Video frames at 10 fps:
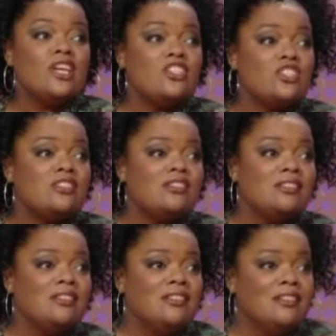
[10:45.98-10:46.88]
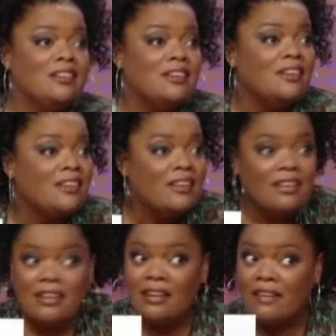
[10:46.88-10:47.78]
you, judges.
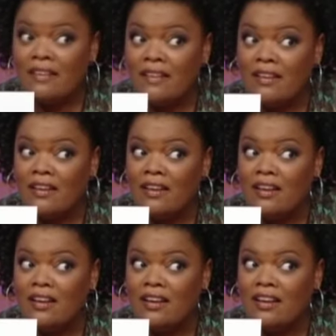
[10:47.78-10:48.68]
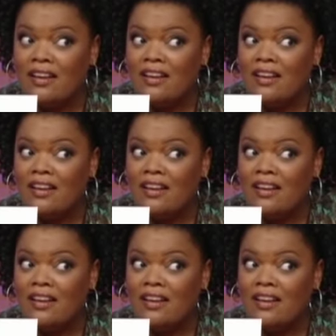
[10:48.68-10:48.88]
The minister. Oh my God.